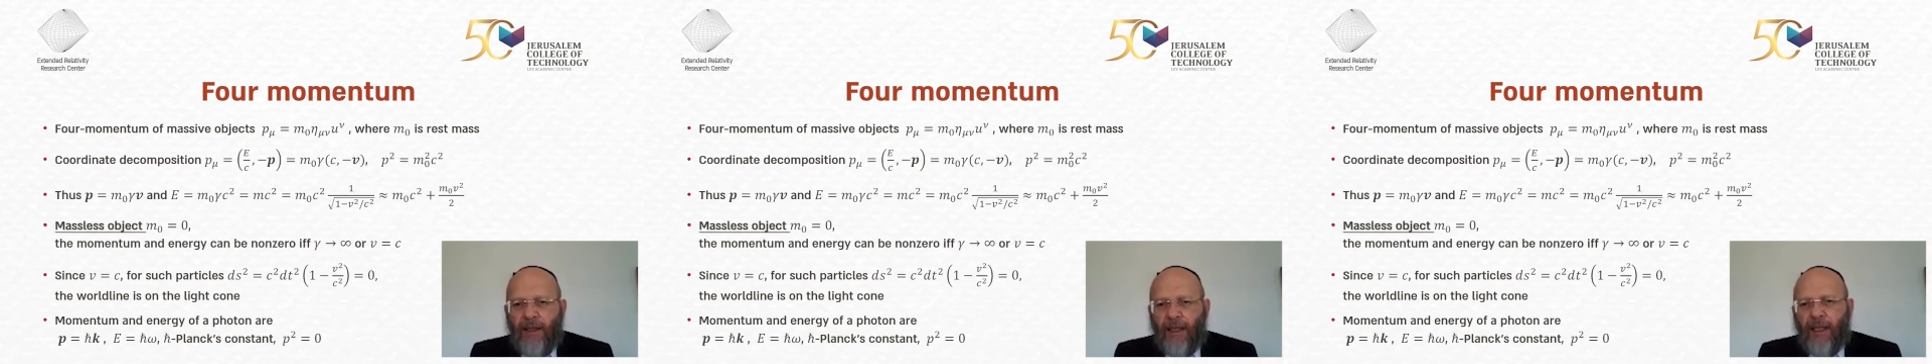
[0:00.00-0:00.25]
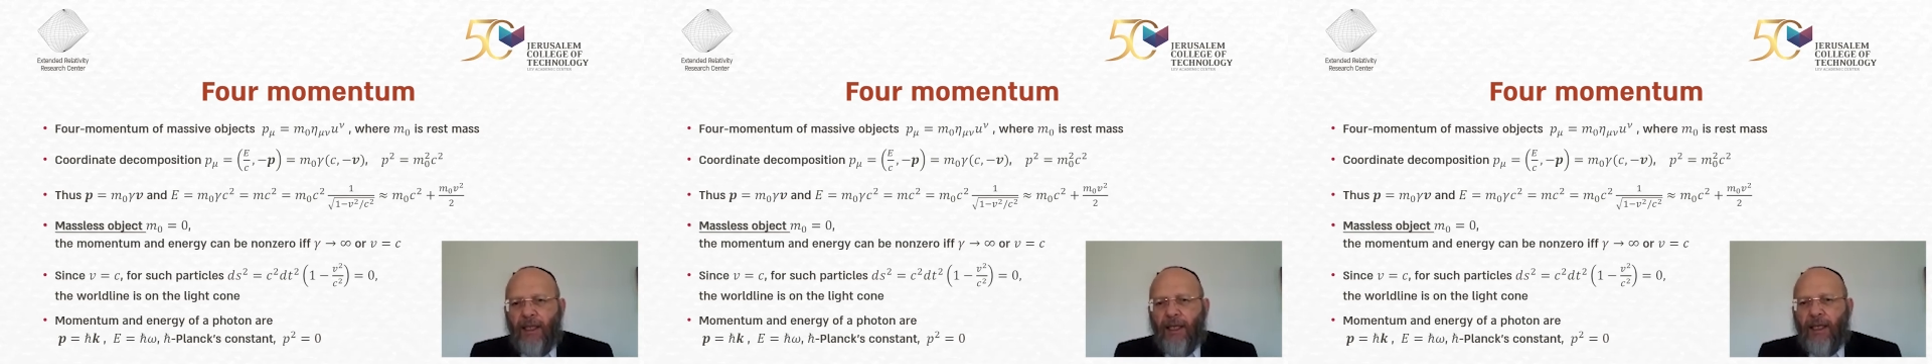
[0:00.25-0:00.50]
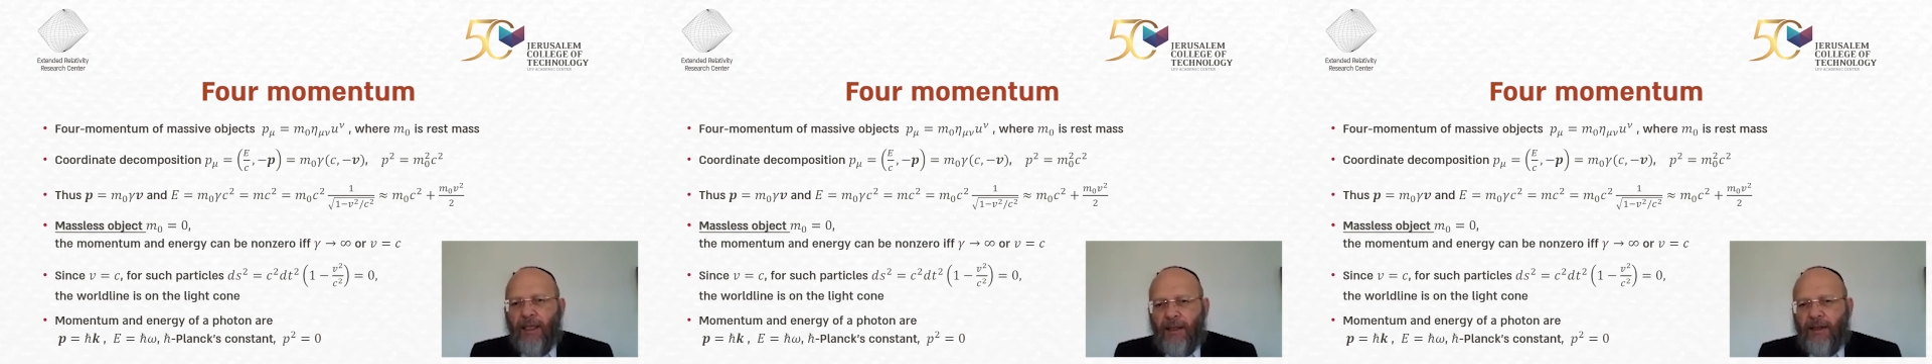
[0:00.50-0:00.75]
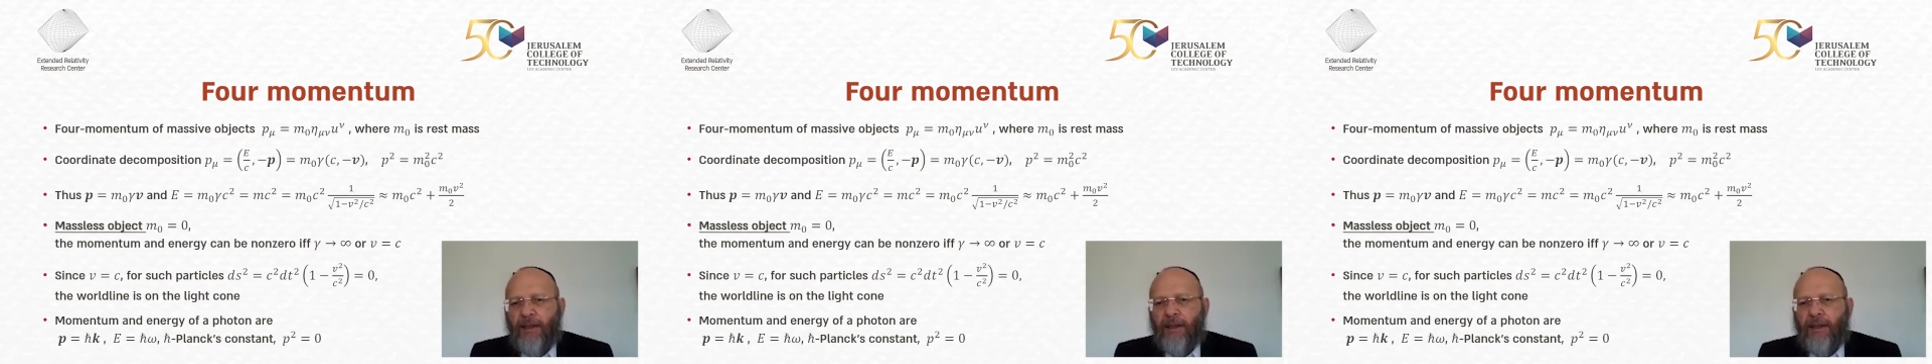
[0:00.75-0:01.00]

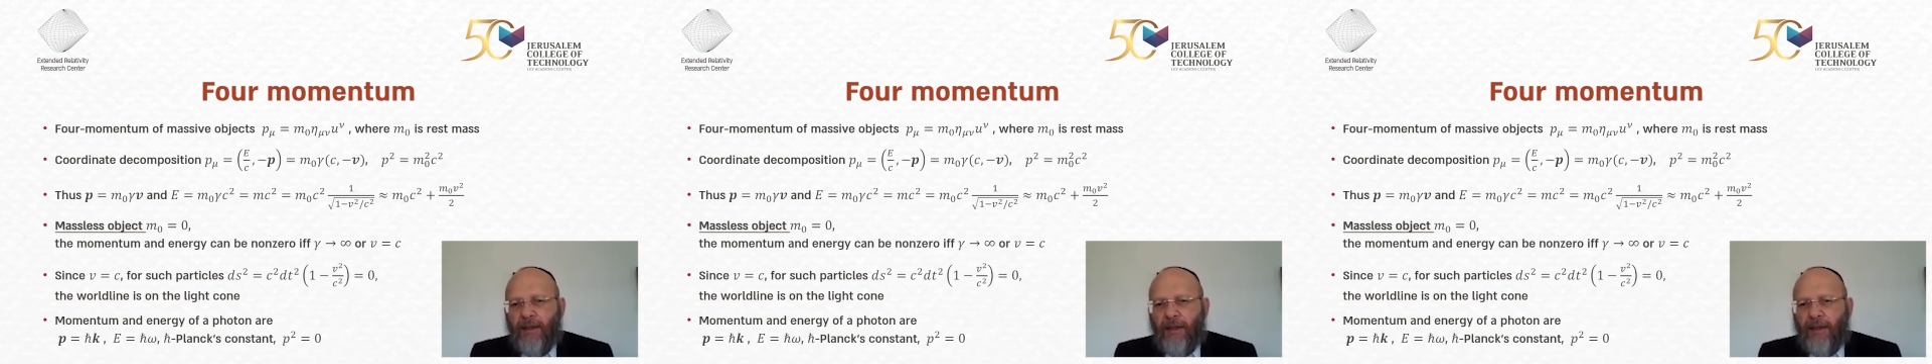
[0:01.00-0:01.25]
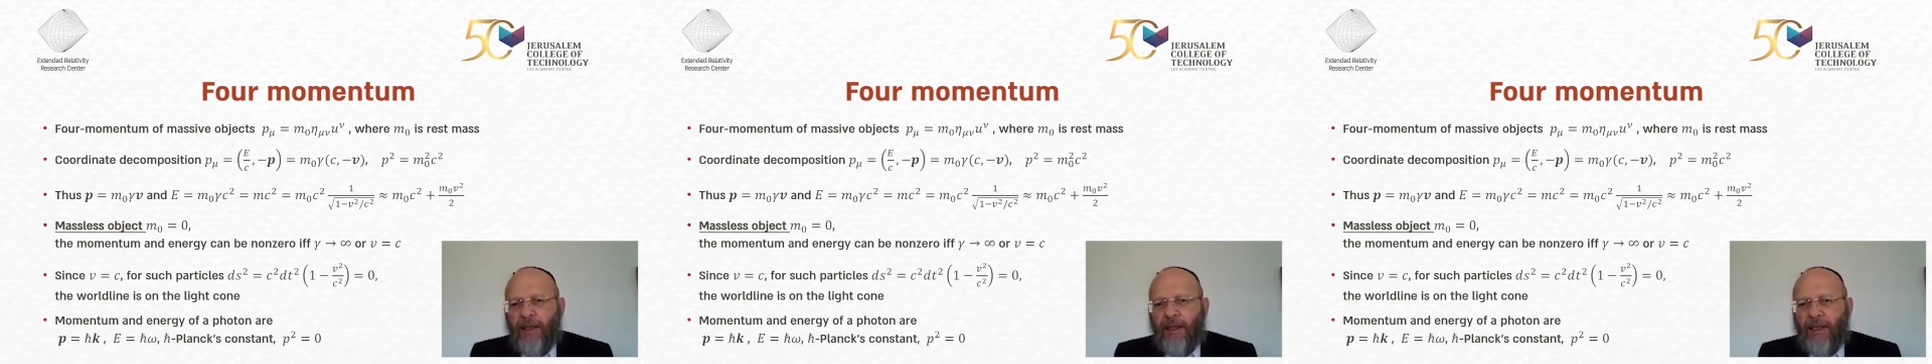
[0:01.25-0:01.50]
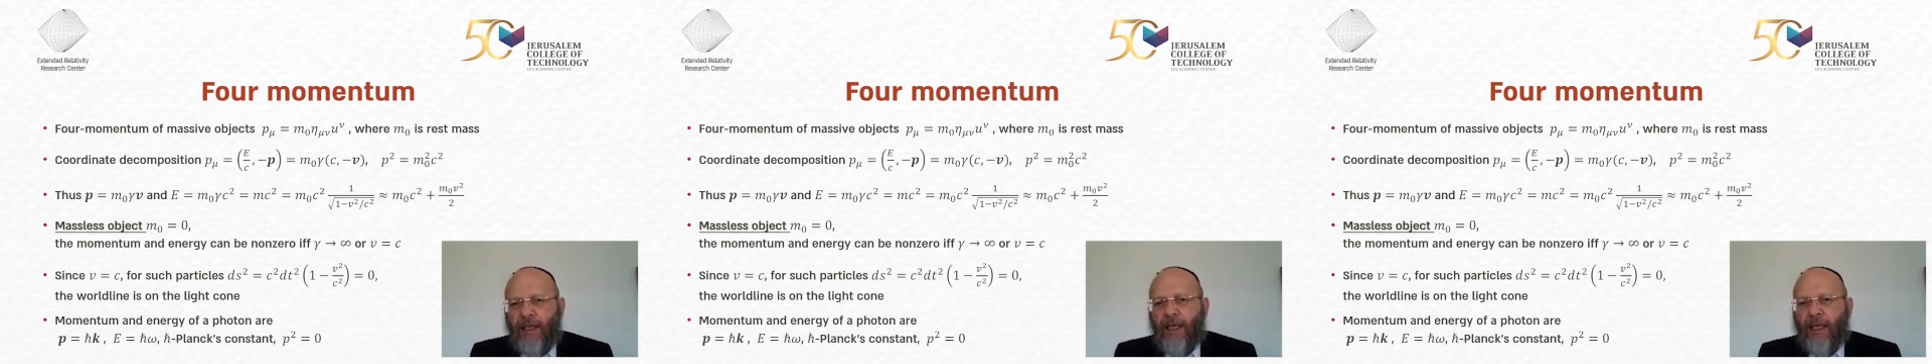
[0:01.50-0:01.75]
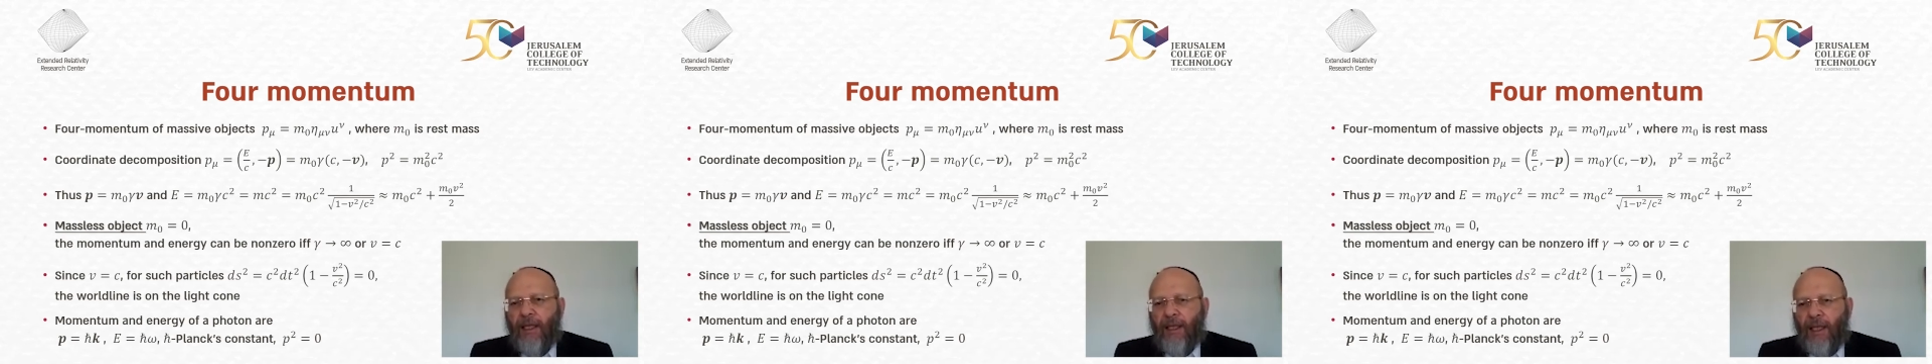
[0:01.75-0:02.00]
and the
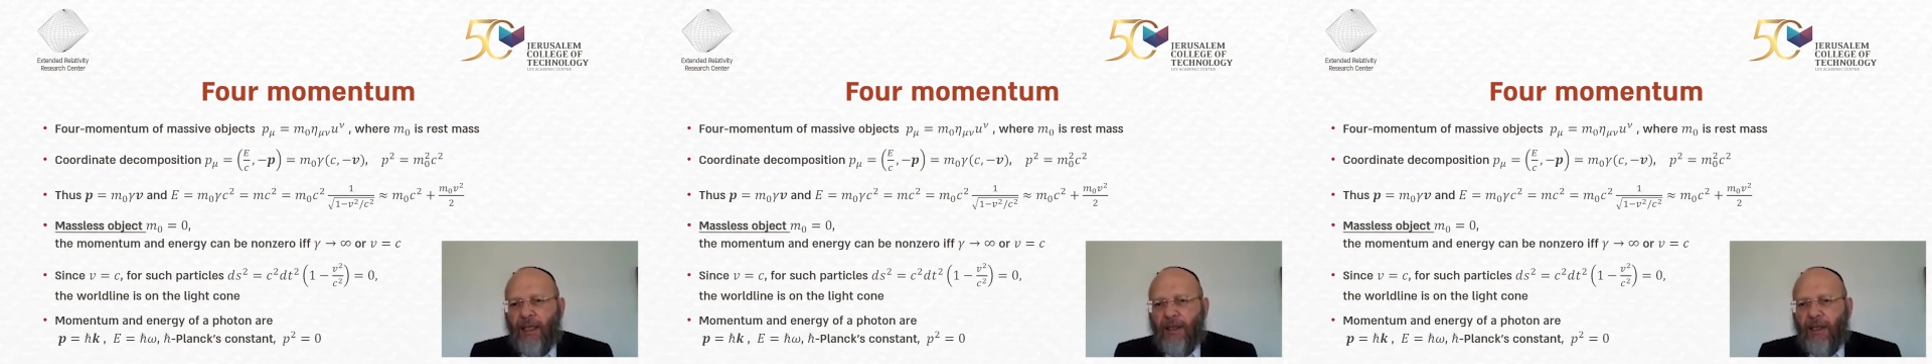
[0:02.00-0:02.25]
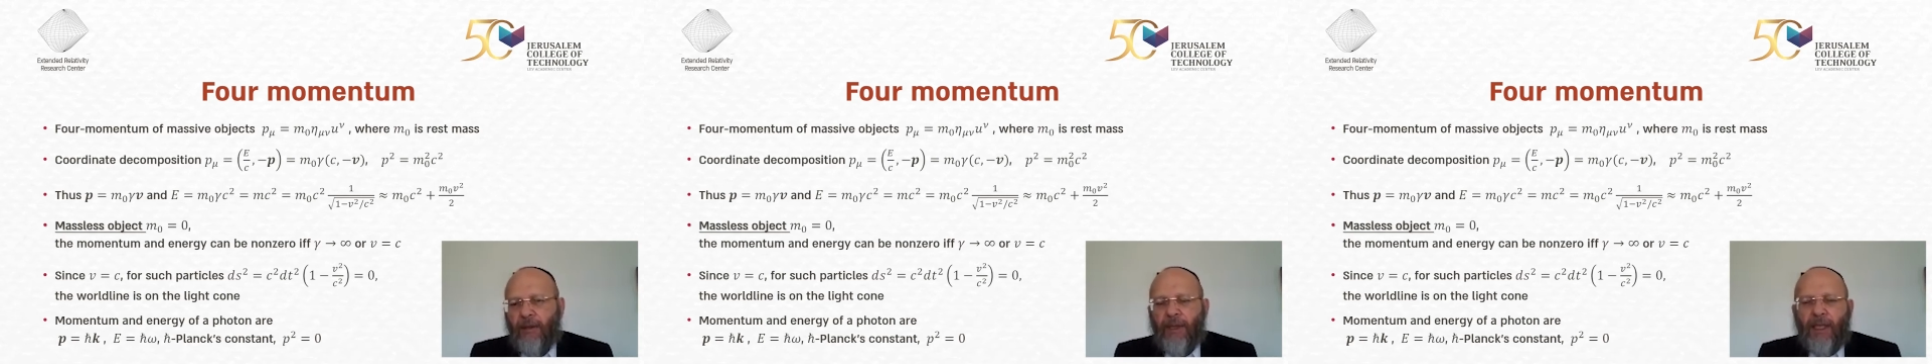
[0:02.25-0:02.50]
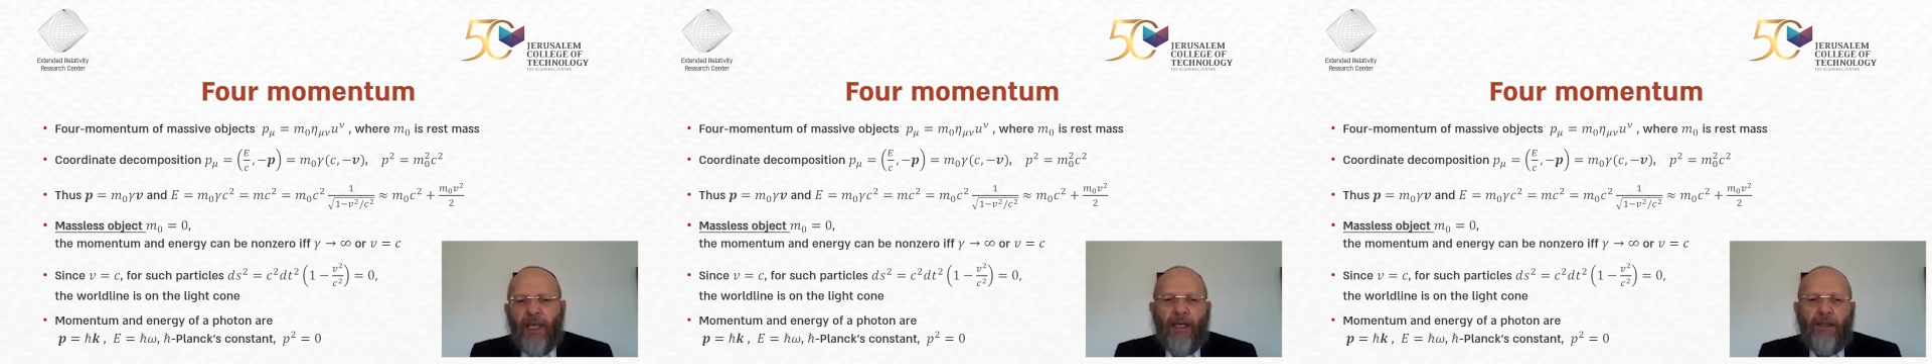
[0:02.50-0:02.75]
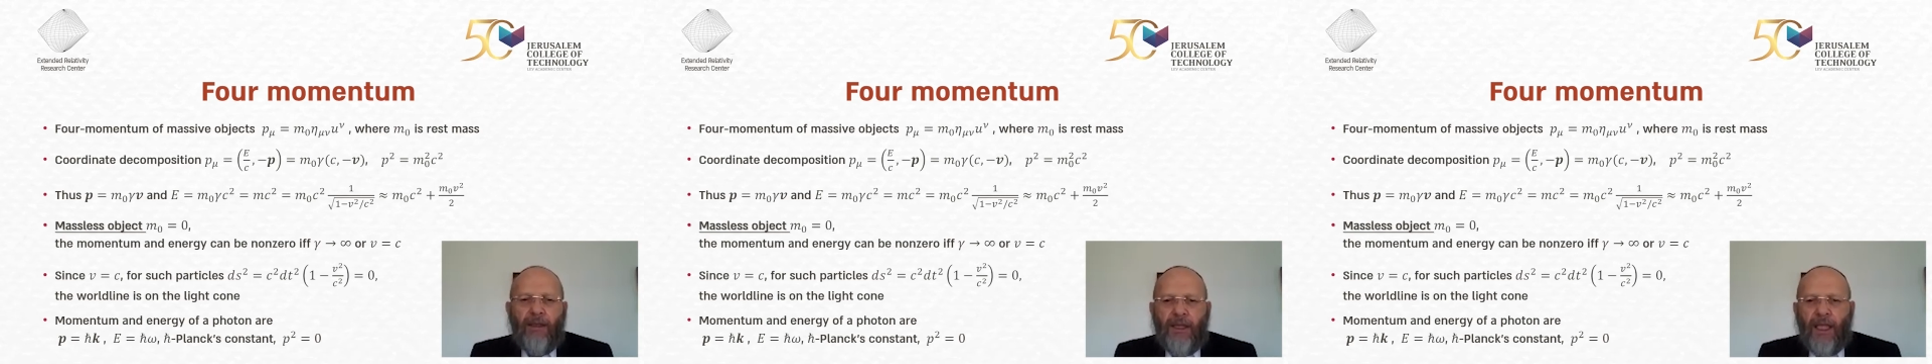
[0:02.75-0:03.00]
k and omega
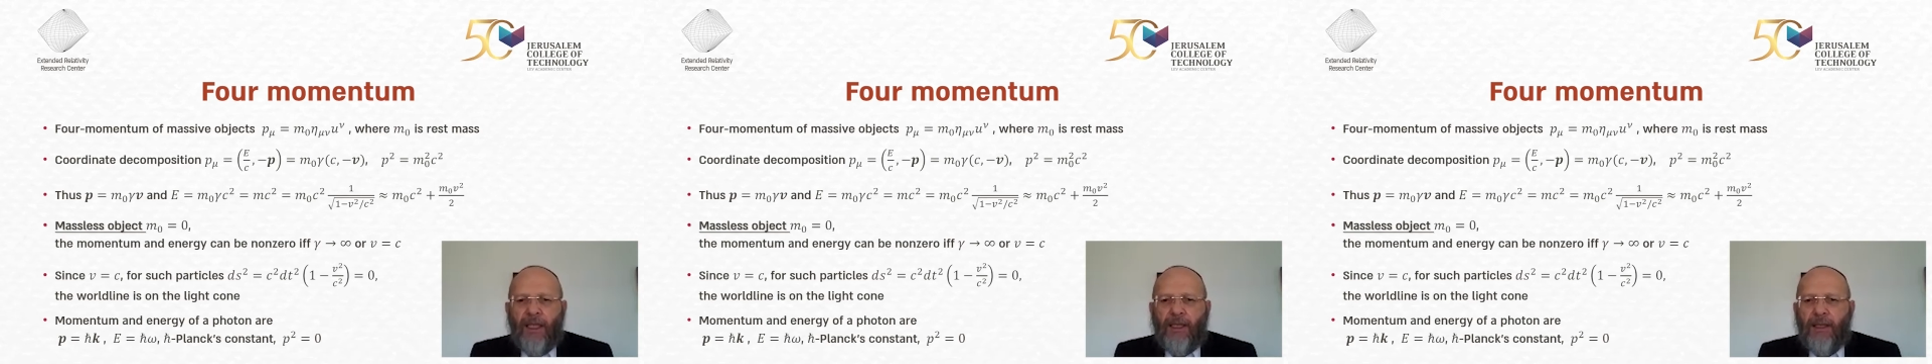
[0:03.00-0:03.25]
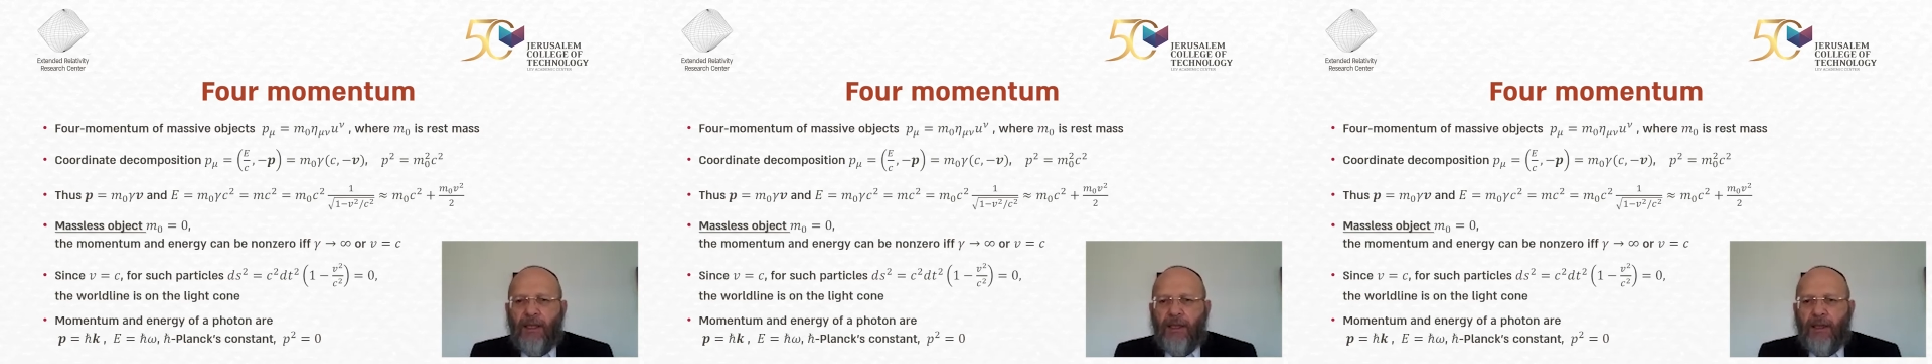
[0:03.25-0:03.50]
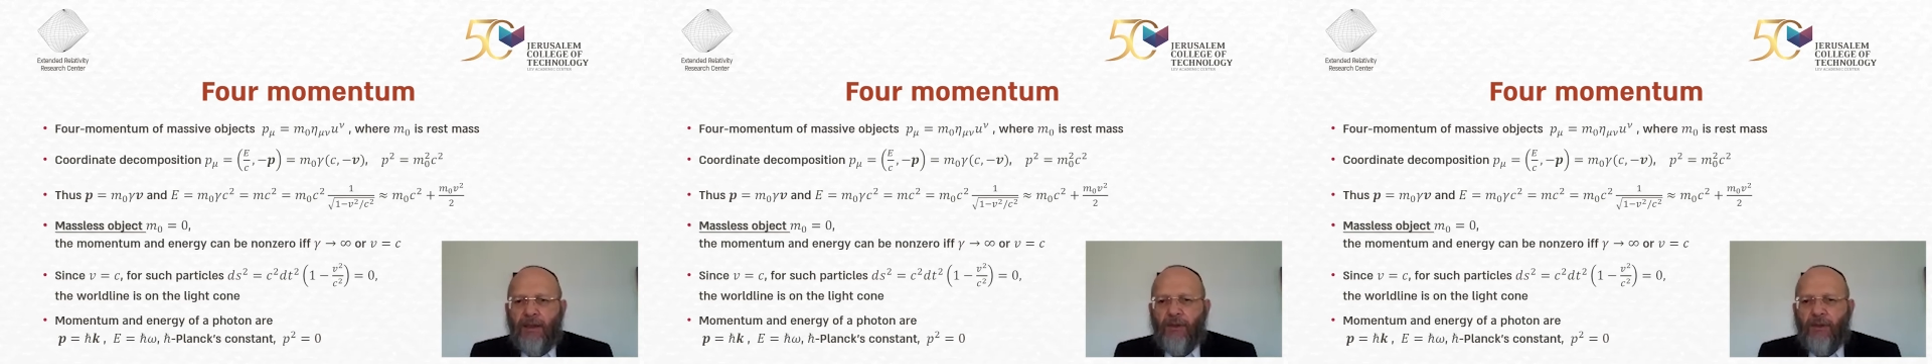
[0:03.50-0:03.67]
are connected